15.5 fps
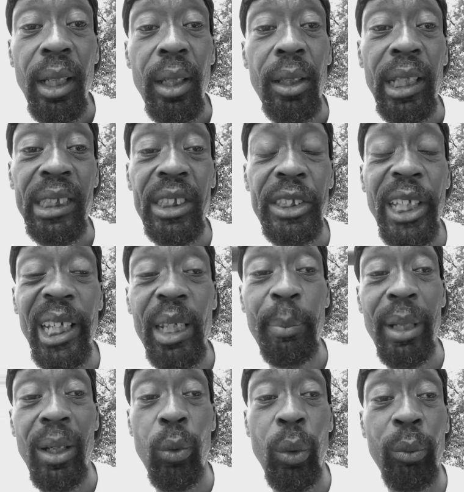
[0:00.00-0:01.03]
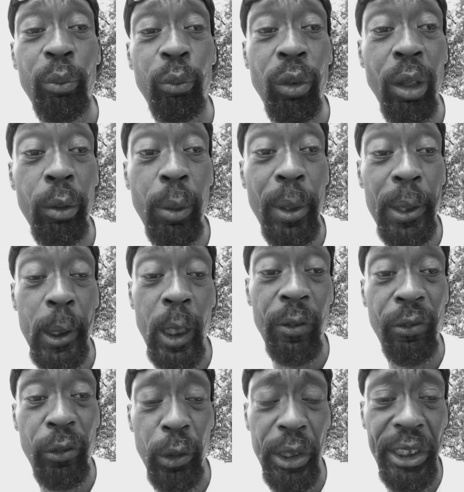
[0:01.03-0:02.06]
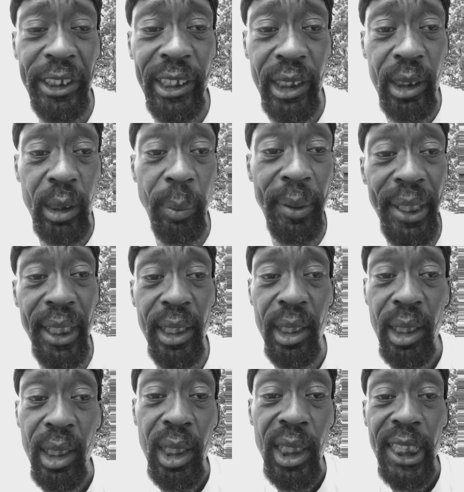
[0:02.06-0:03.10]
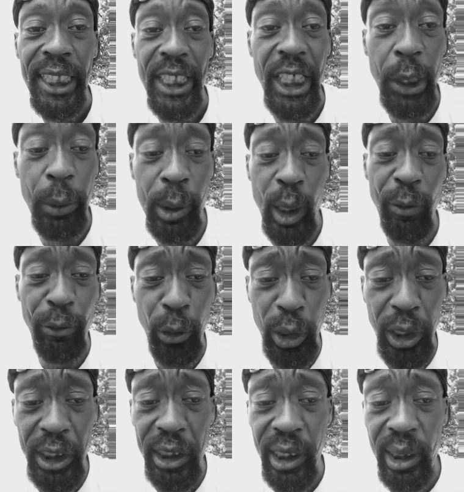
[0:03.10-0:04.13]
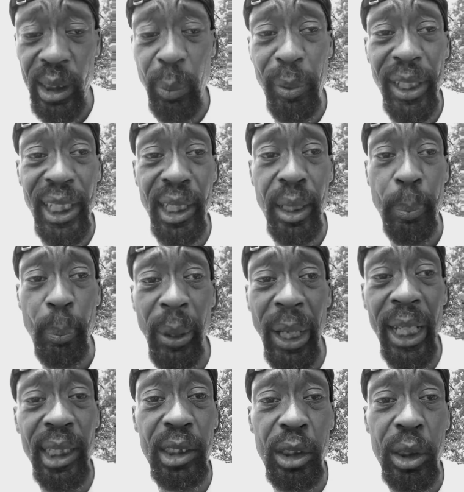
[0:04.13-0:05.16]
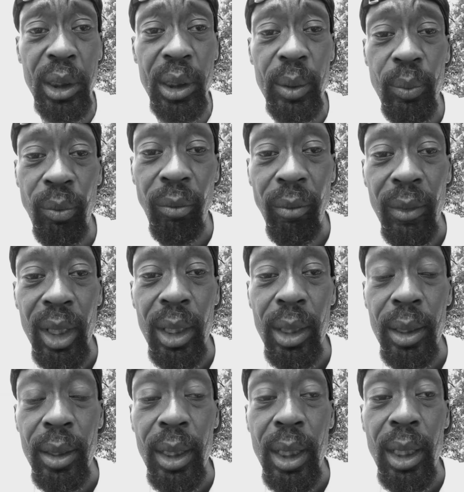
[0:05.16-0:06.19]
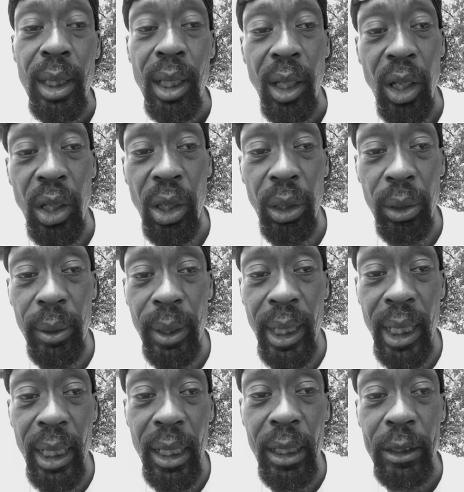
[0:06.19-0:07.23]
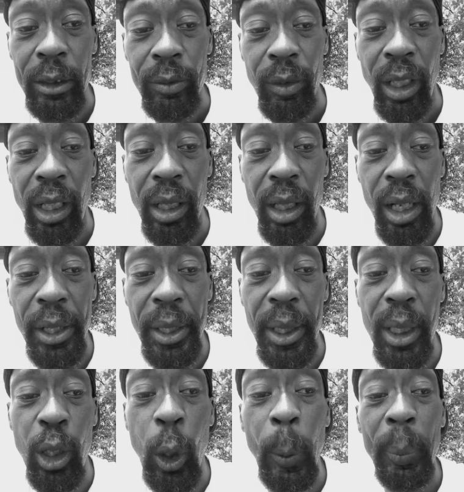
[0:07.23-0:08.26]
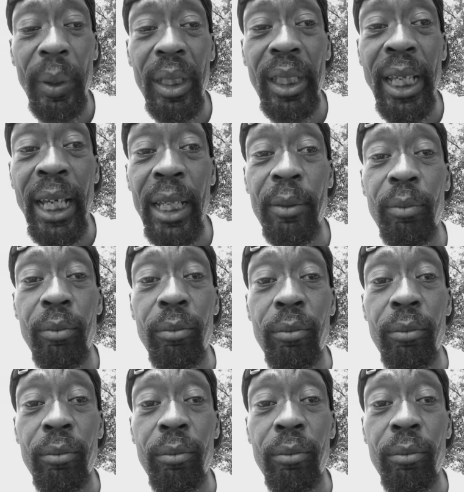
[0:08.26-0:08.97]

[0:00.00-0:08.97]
let's think about what, what we want our 46 to be. Do you want our 46 to be Pence? Or uh, are, are you hoping that